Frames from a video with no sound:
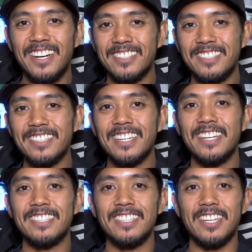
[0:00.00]
I'll see you
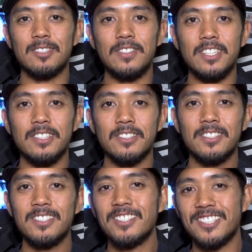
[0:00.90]
guys in the next video.
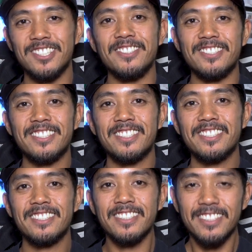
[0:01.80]
Shoots.